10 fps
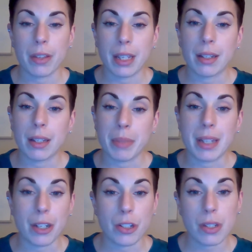the
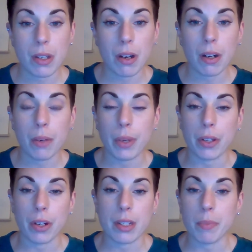limitations are,
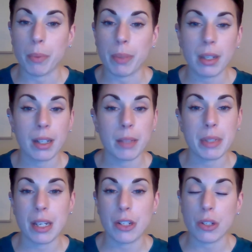whether it's mobility
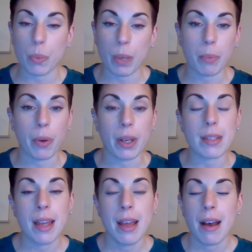limitations, weak
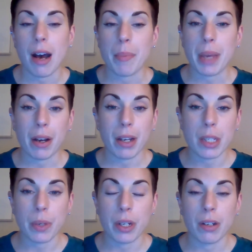points,
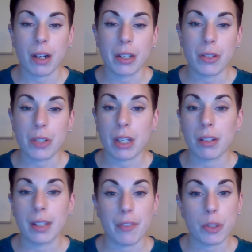areas where you're not using
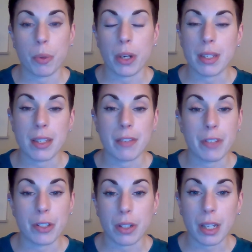your leverage points as
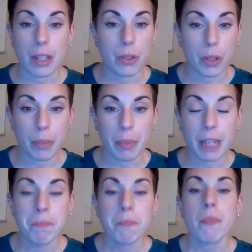efficiently as you could
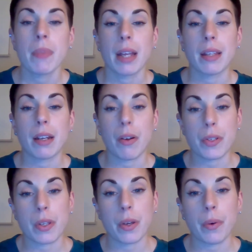be, and then
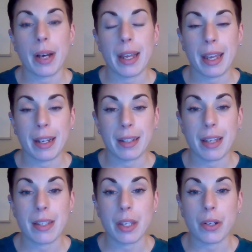also
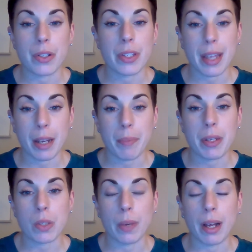analyzing your setup
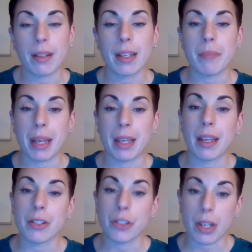as well and
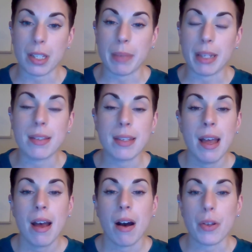making adjustments.
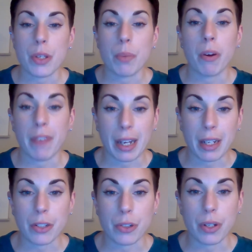Also
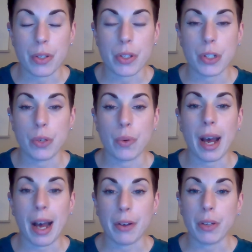providing drills to
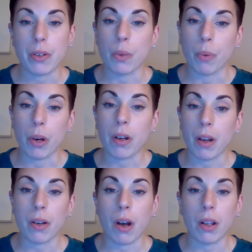how you can work
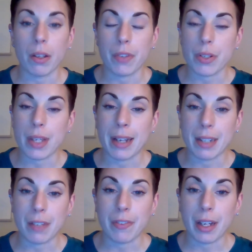on all of those
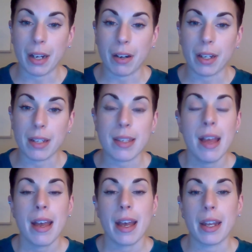identified areas
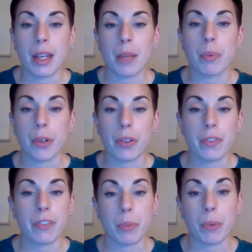and improve
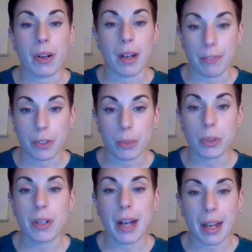and feel more
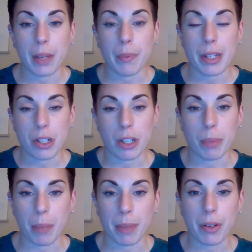comfortable adding weight to your
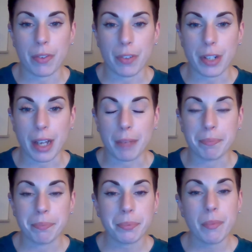barbell over time.